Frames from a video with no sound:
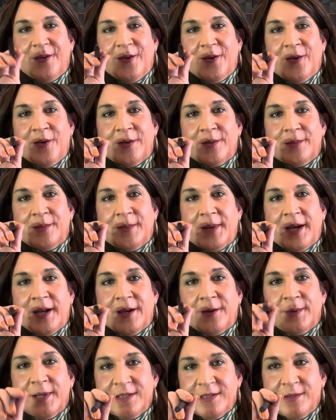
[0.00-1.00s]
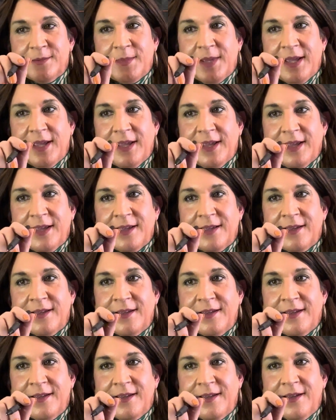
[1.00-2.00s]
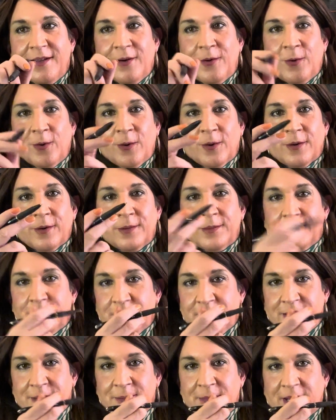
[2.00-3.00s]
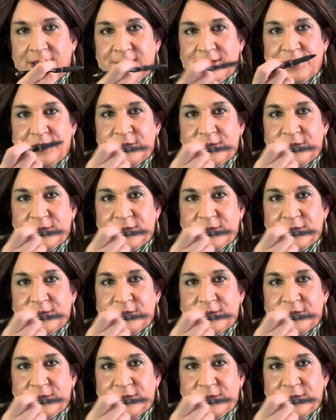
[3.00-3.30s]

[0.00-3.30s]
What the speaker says: on my resume or in my